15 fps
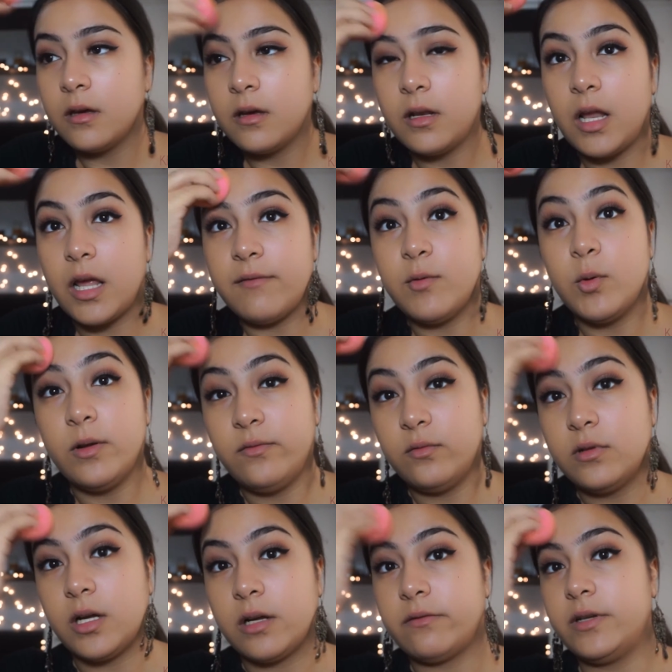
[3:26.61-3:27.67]
Like, if you want full
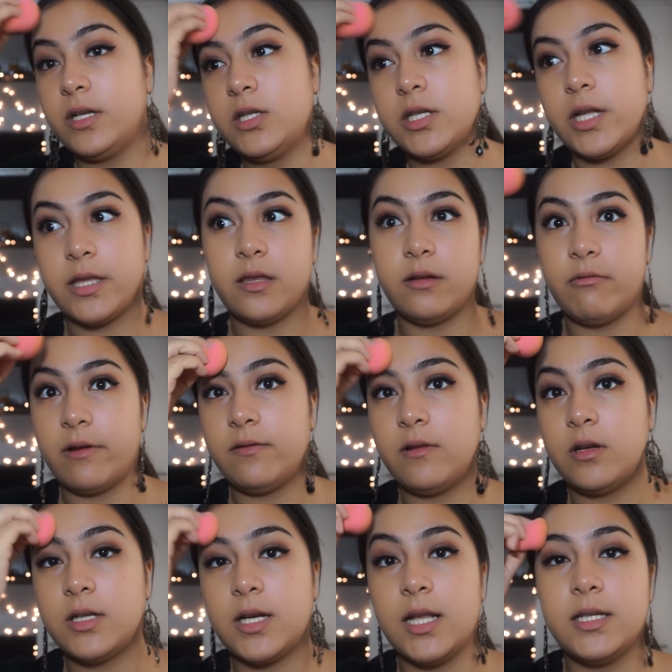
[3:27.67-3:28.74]
coverage, like the
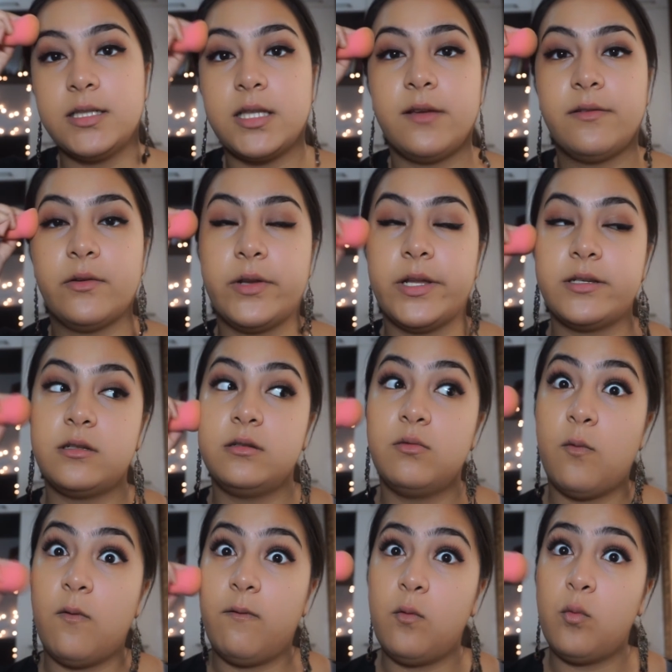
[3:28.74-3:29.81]
Revlon Color Stay Foundation,
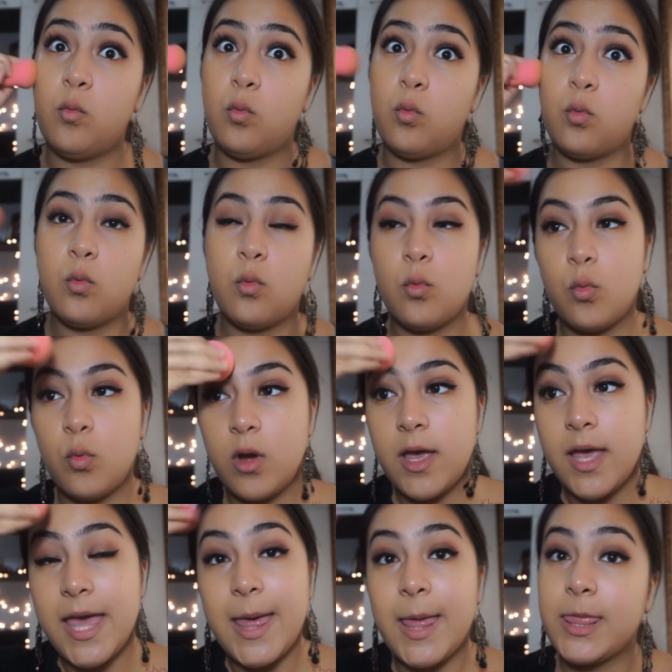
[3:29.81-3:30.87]
ooh,
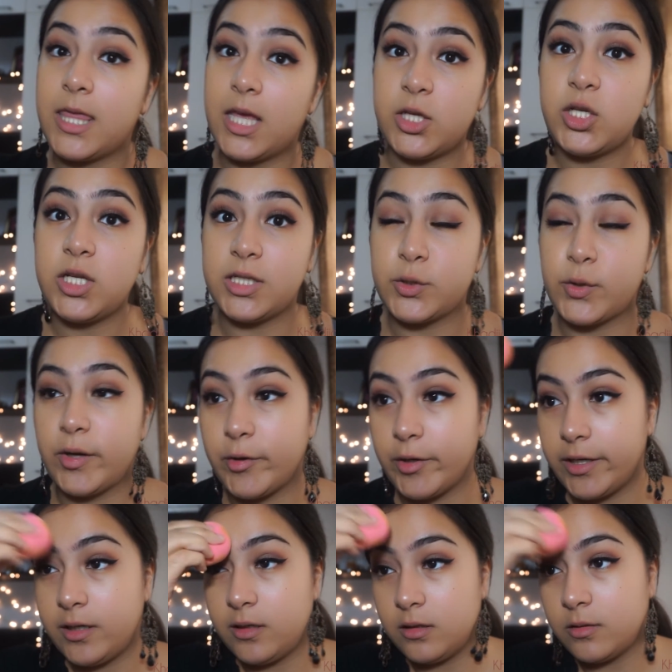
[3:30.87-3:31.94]
that shit is
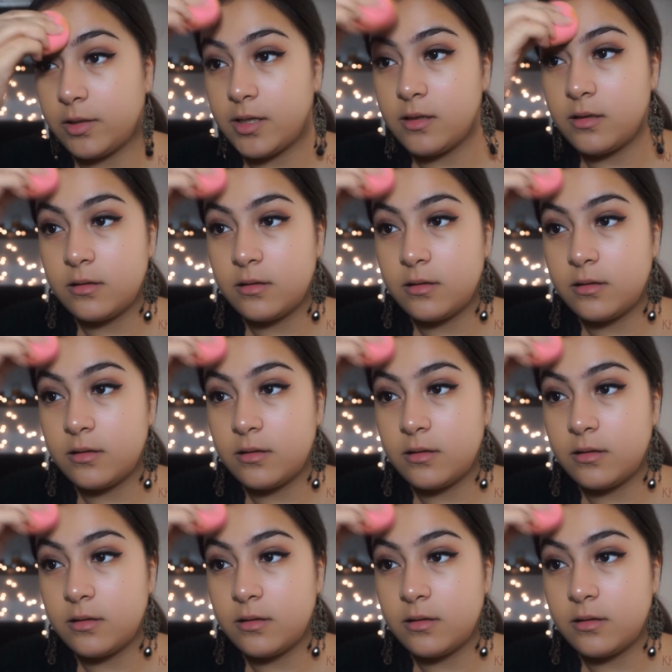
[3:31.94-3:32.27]
cray. Okay.